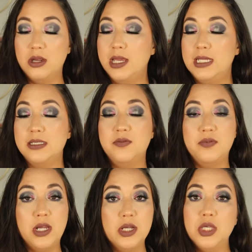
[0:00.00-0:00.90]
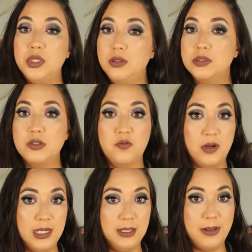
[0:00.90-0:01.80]
It is a very
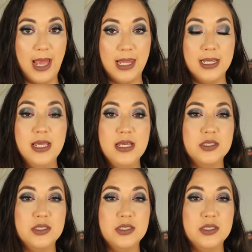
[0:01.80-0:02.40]
user-friendly palette,